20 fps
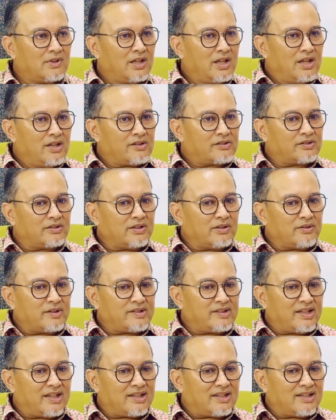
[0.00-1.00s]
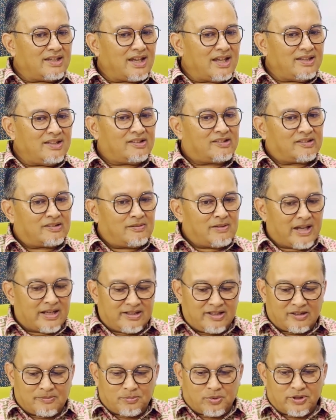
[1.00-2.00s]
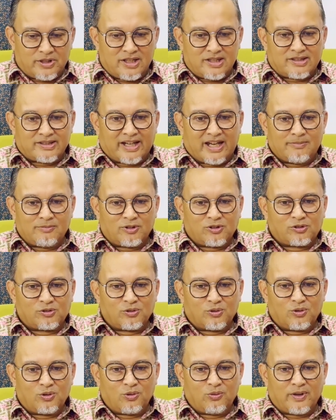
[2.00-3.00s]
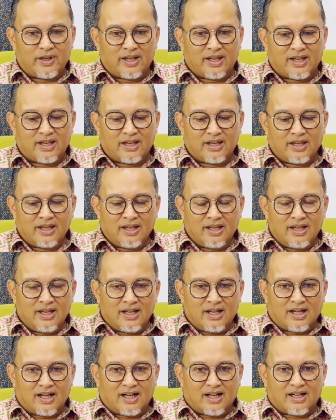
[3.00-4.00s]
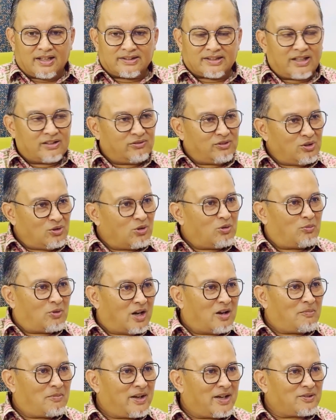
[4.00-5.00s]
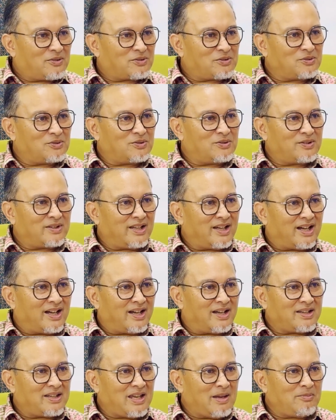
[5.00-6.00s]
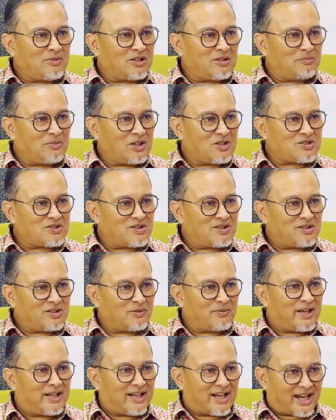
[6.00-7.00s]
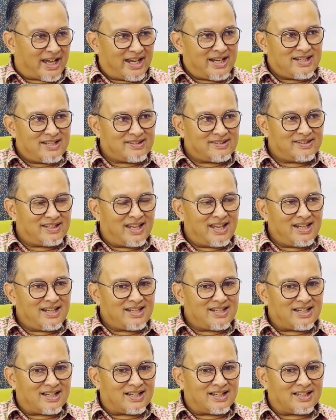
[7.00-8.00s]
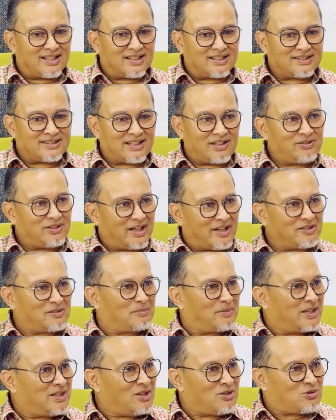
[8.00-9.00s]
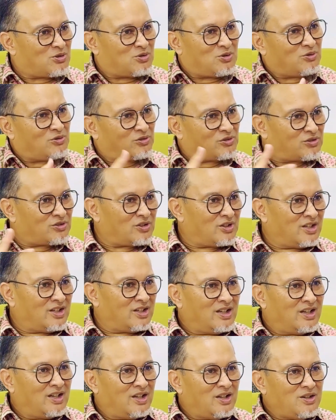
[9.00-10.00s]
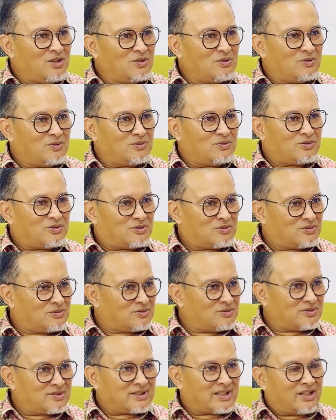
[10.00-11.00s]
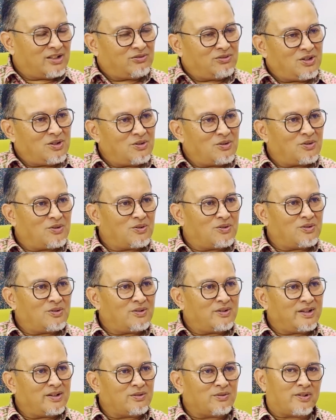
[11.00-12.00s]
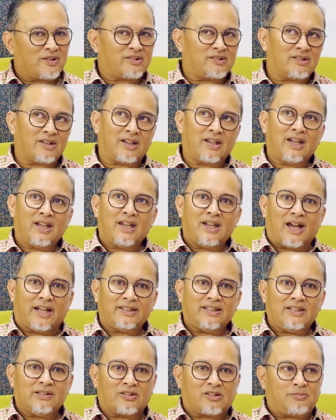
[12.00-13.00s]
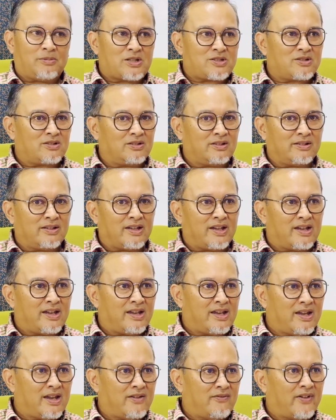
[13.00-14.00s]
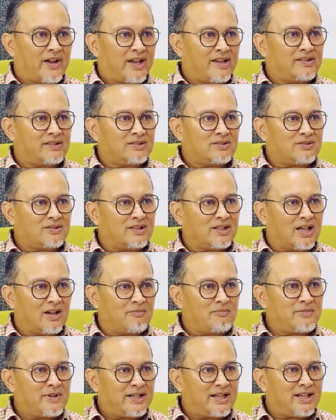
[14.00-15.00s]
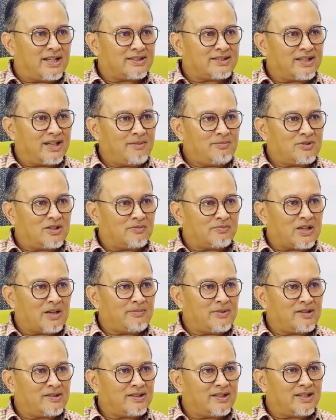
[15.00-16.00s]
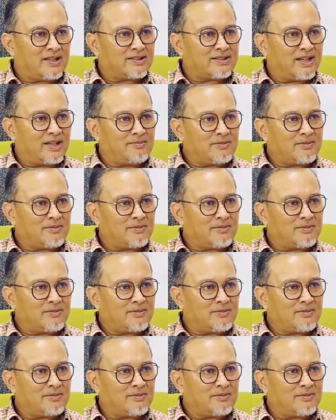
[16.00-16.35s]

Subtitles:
So it was at this point in time also where Tan Sri Noor Muhammad also came to the picture. The way that I understand, Tan Sri Azman introduced you to Tan Sri Noor, who was, I think he was special advisor to the government at that time, to the Prime Minister at that time,